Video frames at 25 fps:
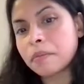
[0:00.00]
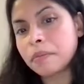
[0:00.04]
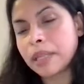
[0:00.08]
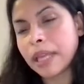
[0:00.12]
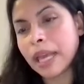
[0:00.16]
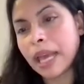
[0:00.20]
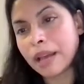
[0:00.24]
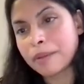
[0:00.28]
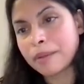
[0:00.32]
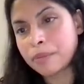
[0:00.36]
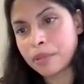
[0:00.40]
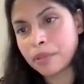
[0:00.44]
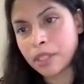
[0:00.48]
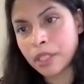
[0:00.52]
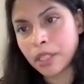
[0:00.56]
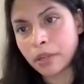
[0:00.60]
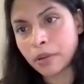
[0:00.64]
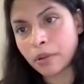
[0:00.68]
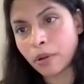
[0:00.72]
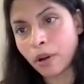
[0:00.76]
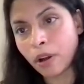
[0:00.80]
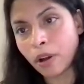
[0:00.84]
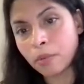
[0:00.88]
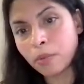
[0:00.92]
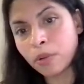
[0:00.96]
they have
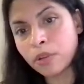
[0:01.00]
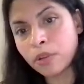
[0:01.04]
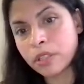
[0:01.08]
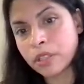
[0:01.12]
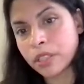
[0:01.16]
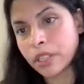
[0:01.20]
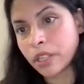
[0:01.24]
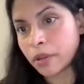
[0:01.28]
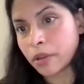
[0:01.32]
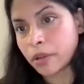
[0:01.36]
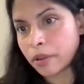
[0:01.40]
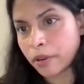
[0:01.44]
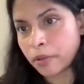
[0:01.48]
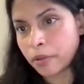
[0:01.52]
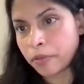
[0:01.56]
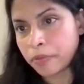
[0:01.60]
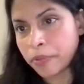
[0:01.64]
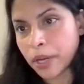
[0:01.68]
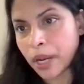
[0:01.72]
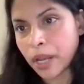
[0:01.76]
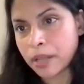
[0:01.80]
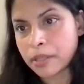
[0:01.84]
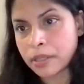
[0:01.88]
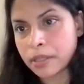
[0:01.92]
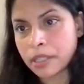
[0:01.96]
almost zero group
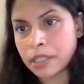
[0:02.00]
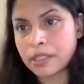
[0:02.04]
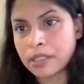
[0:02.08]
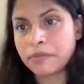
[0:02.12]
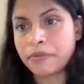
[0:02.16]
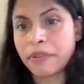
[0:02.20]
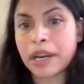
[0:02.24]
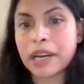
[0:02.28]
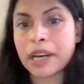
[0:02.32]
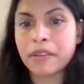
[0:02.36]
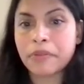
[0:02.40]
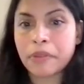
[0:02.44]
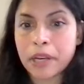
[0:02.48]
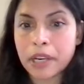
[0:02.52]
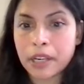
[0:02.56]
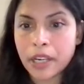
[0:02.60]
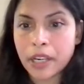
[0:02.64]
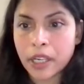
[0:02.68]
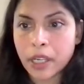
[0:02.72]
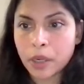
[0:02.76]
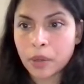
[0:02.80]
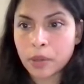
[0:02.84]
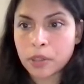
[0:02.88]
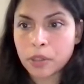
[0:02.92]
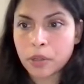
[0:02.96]
velocities, very, very
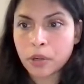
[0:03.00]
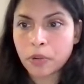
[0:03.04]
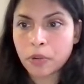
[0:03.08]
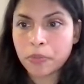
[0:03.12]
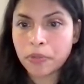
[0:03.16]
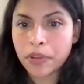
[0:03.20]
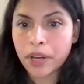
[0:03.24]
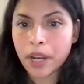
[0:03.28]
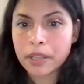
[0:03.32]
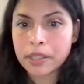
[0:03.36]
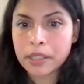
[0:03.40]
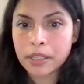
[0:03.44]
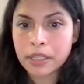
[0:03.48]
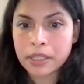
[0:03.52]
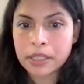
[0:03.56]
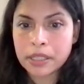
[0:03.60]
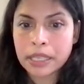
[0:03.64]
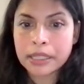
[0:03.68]
reduced group velocities.